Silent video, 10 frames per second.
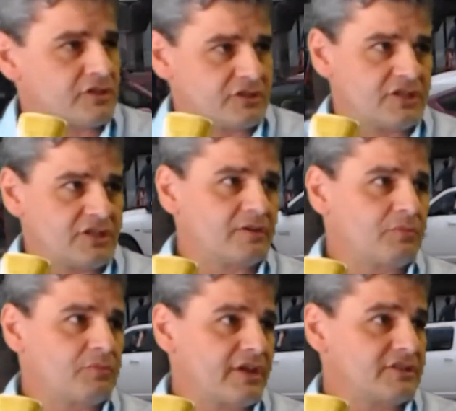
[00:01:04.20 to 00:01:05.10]
has taken
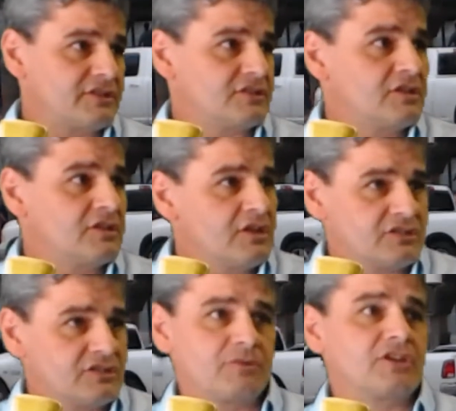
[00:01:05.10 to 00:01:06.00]
place, and
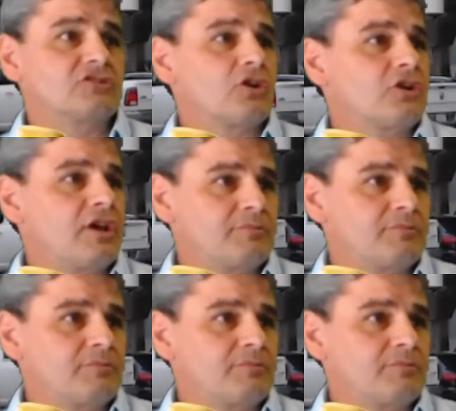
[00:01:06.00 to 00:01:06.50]
some things aren't